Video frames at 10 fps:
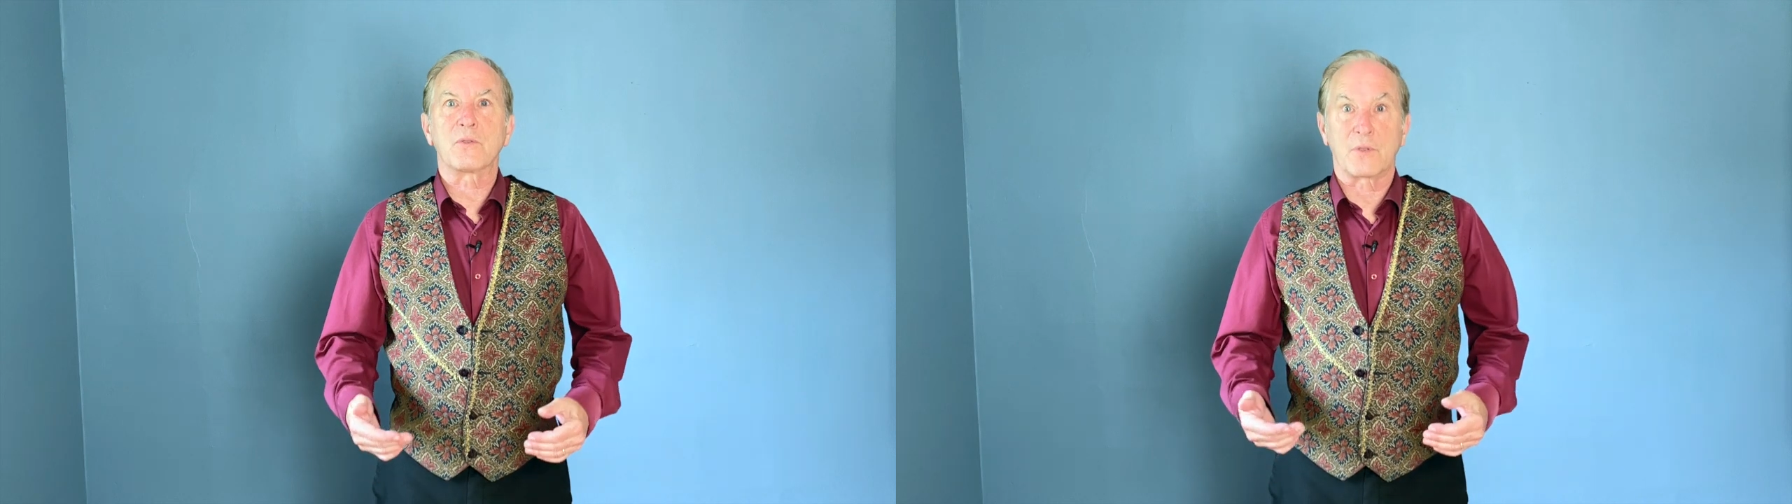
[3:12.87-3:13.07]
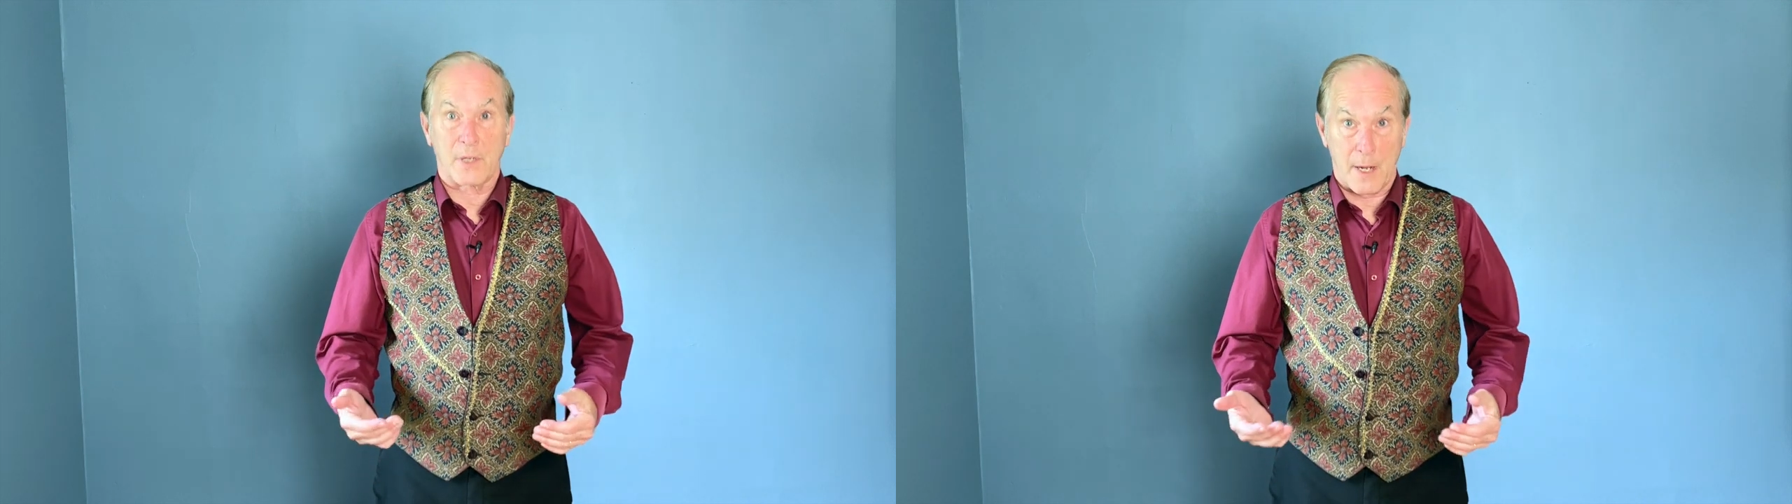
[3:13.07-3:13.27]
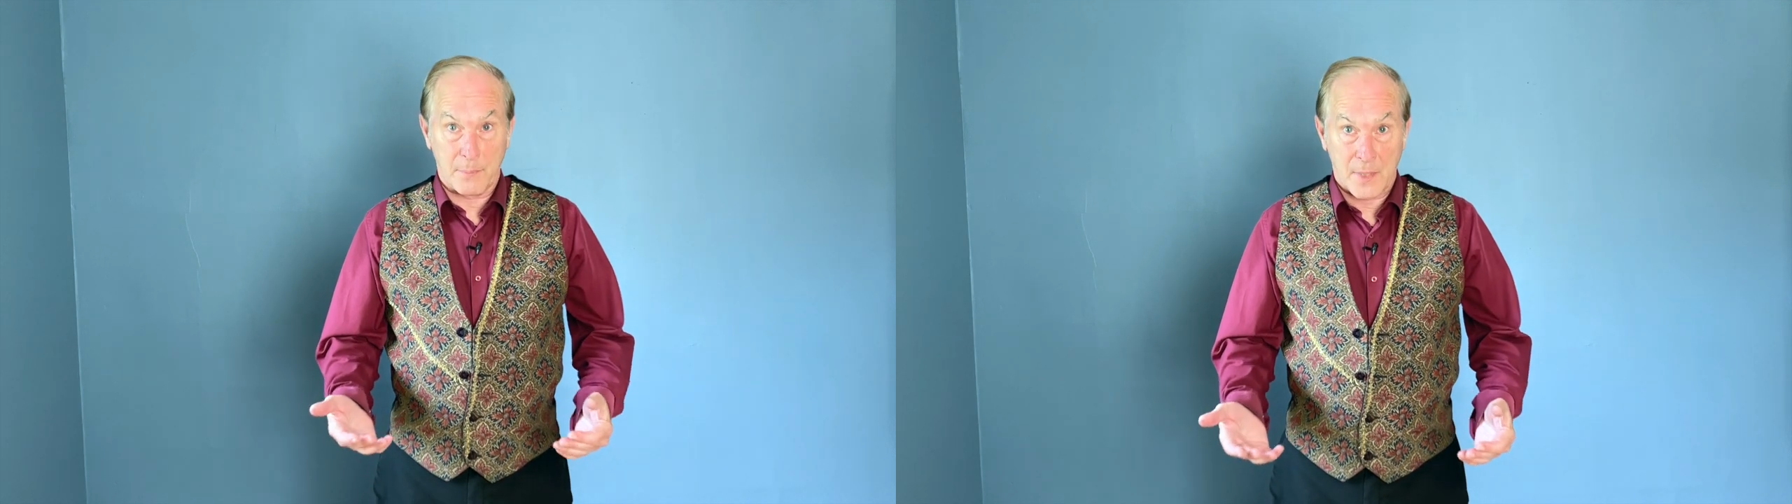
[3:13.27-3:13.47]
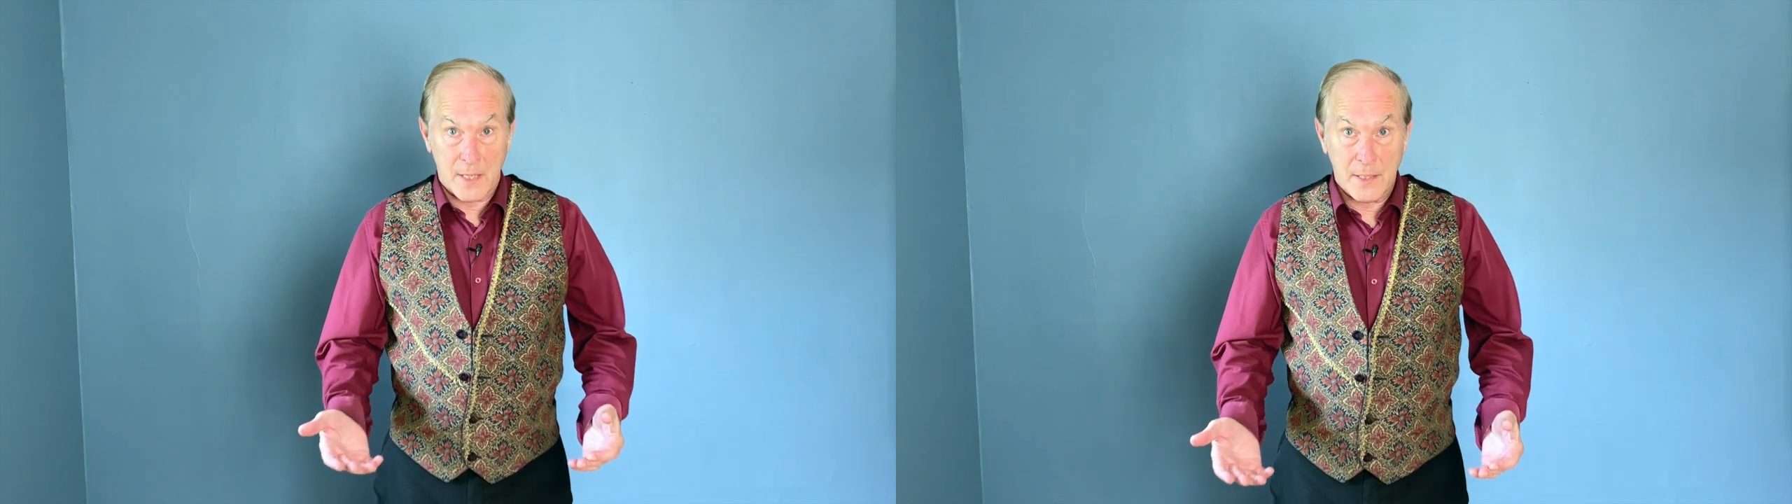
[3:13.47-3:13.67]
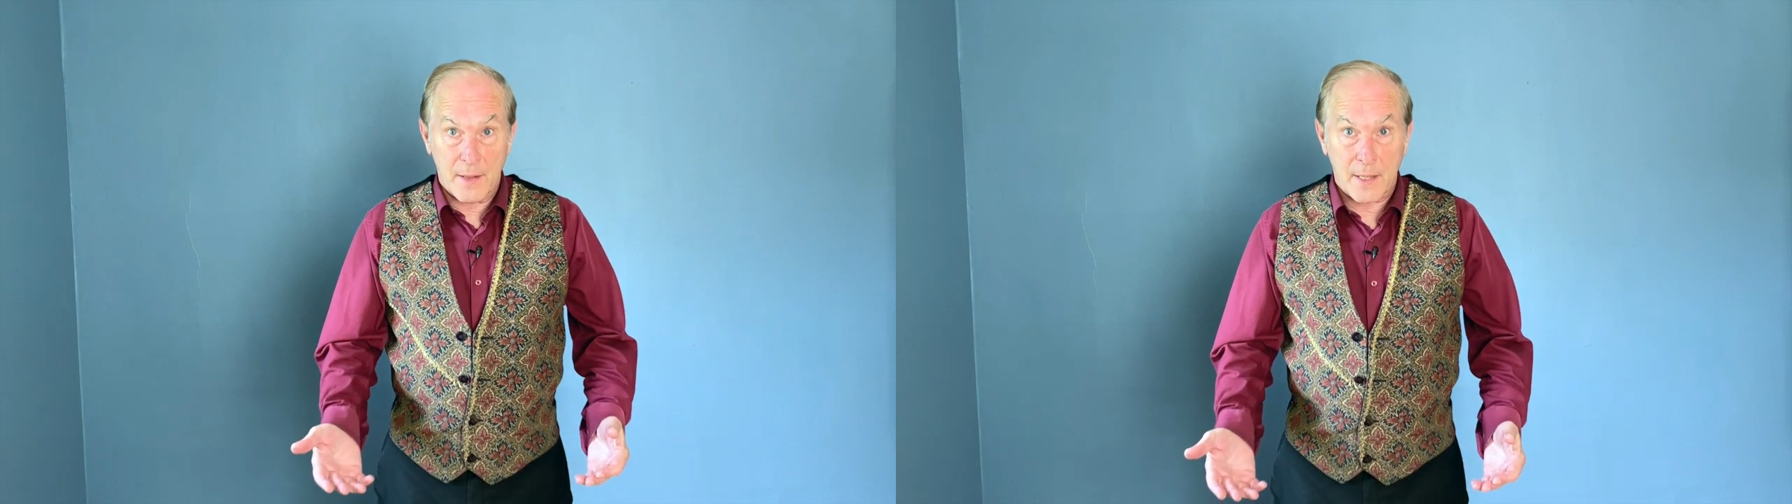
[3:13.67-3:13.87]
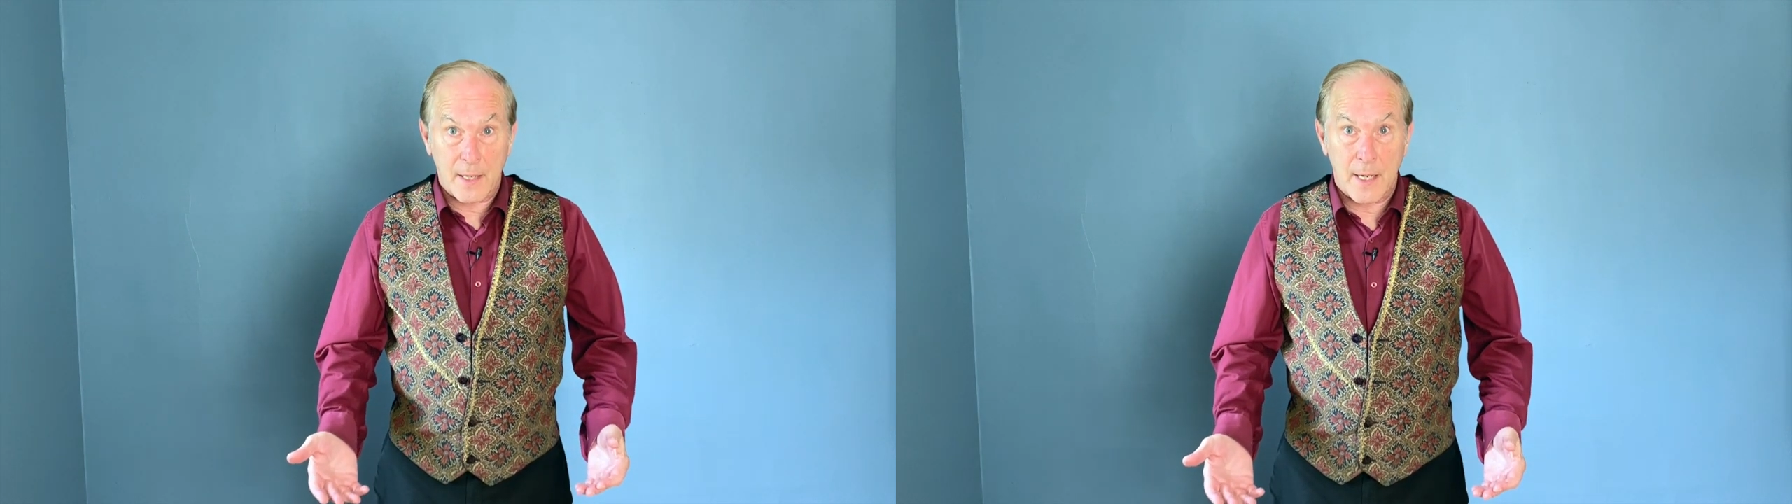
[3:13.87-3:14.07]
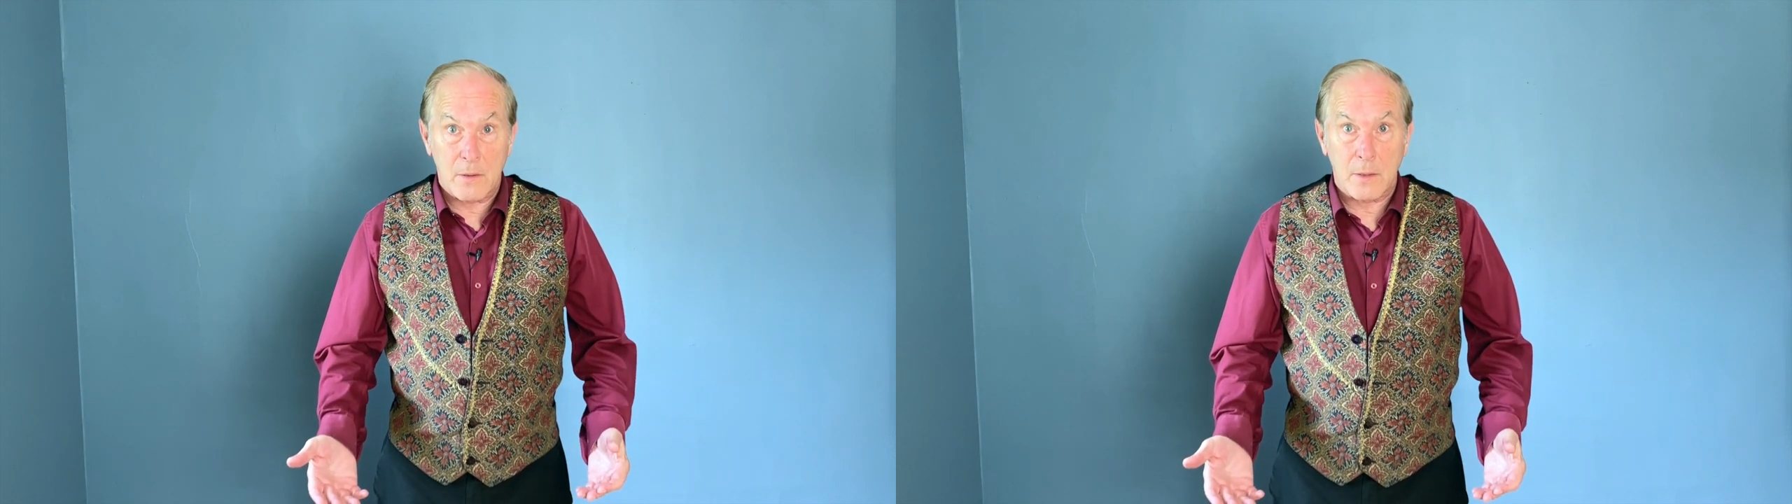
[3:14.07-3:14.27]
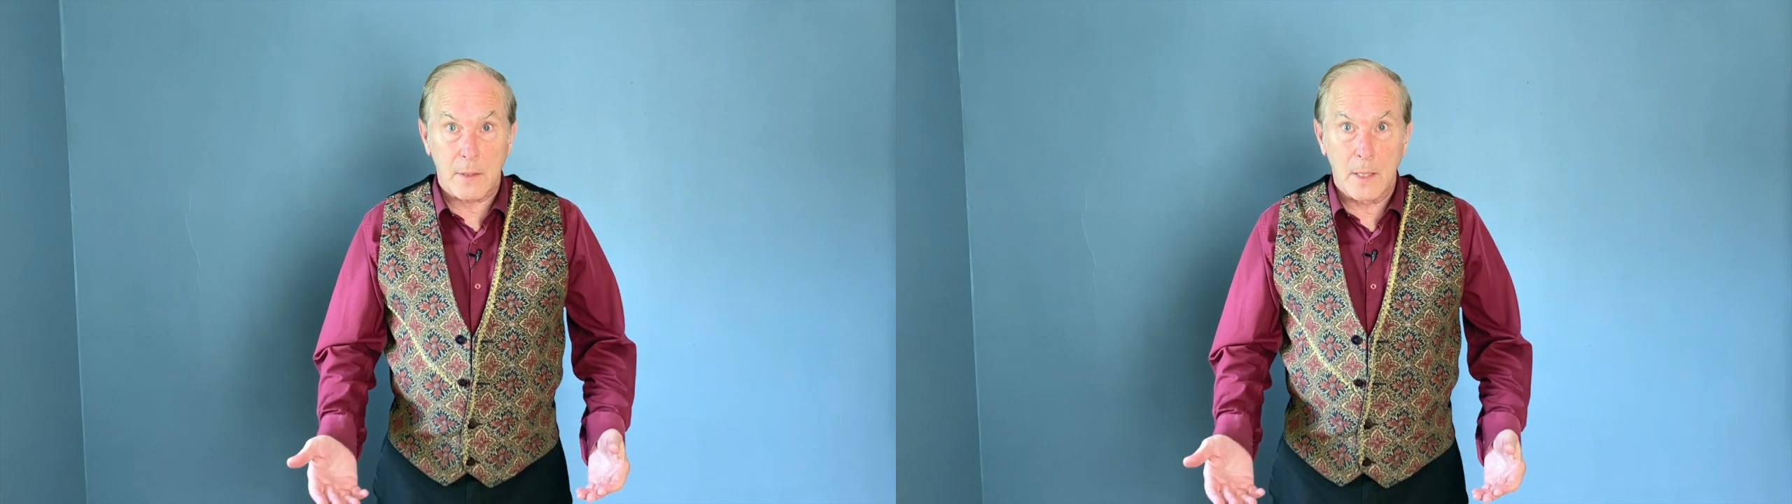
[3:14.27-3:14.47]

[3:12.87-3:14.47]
dropped onto the ground.